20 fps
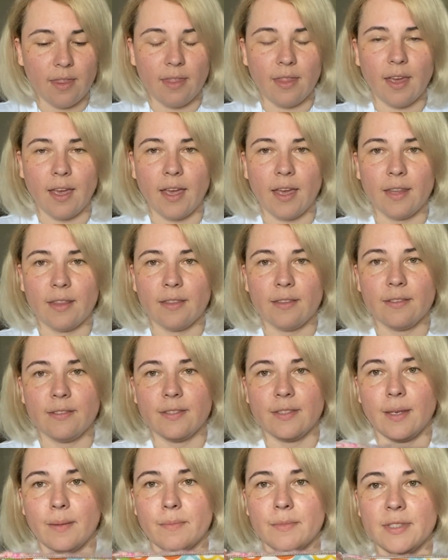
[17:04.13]
then
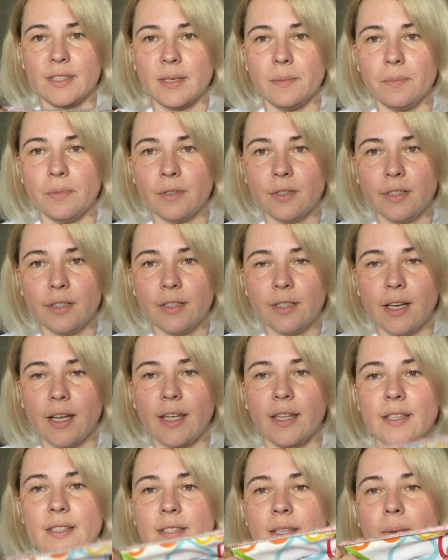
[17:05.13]
some zipper
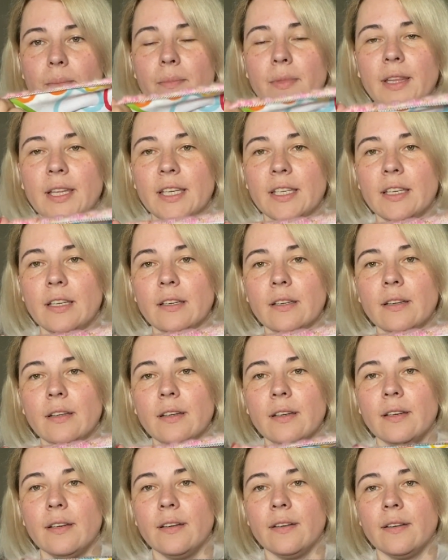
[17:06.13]
and some lining.
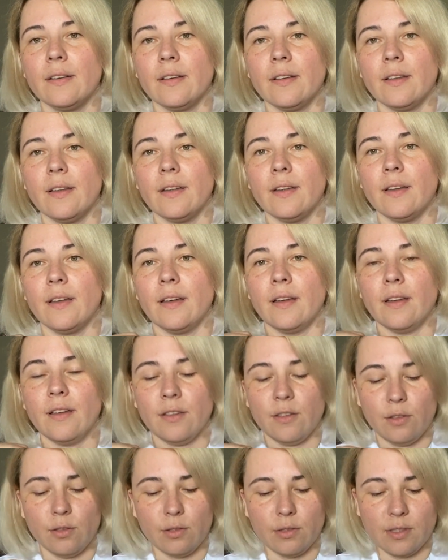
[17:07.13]
I
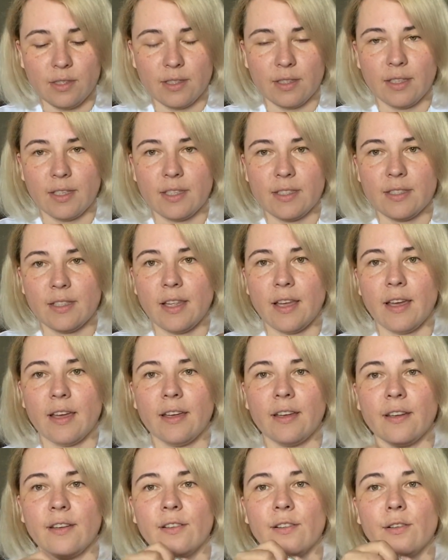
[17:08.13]
use this
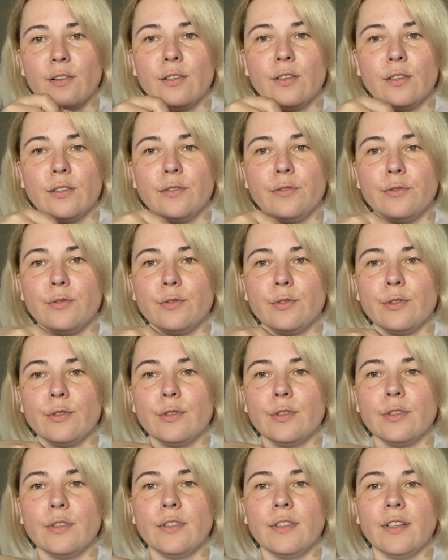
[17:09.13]
like
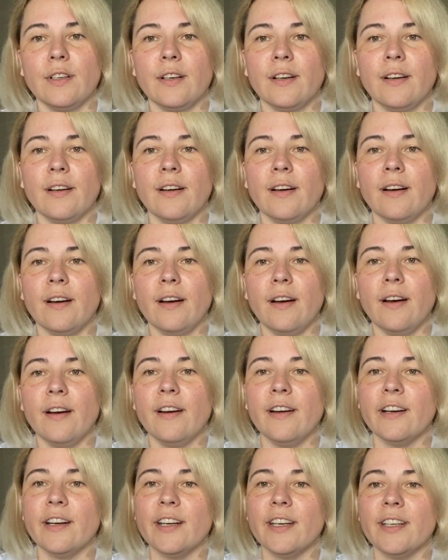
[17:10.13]
colorful
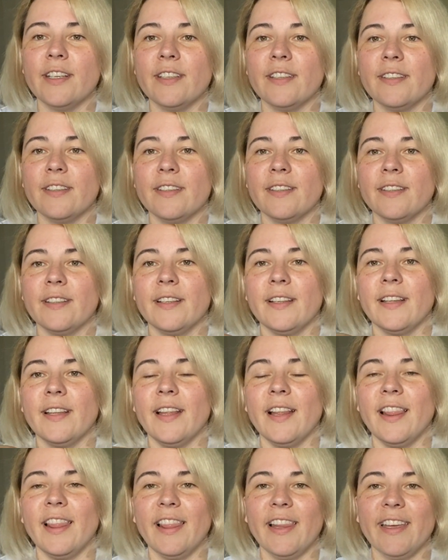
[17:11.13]
hard
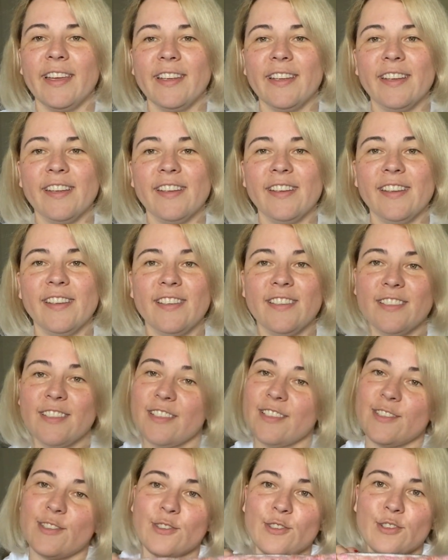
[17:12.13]
lining
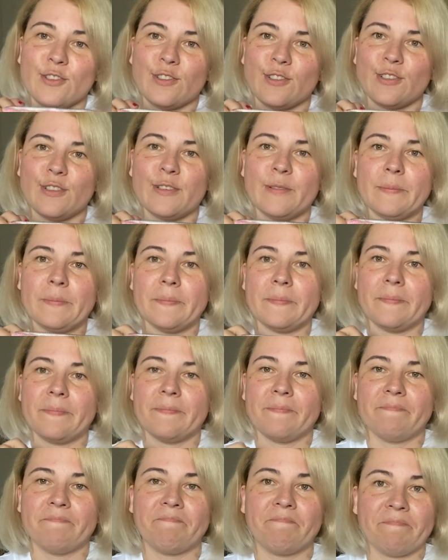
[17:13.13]
just to
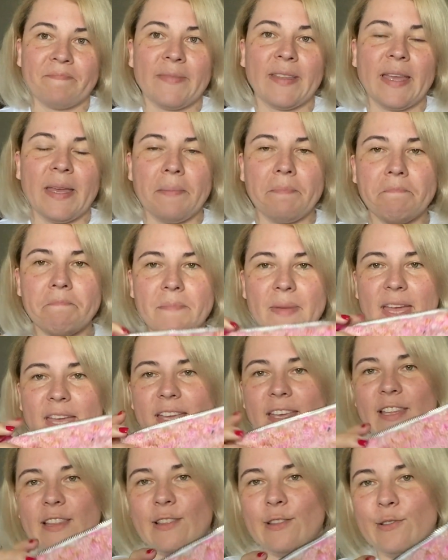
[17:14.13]
make
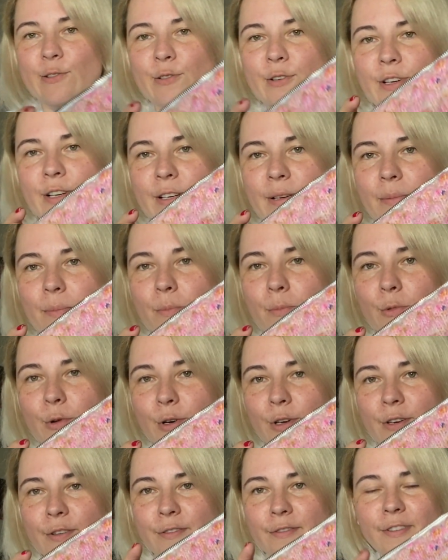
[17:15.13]
it look
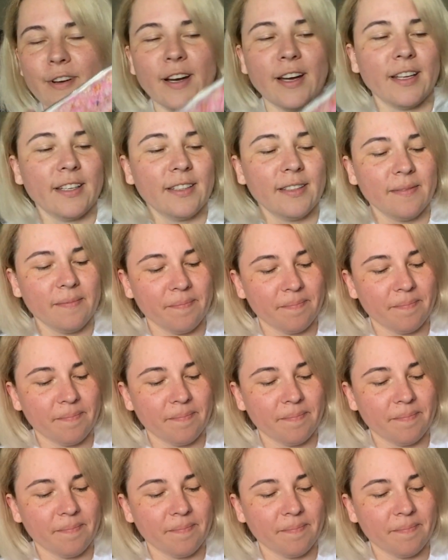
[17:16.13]
more fun.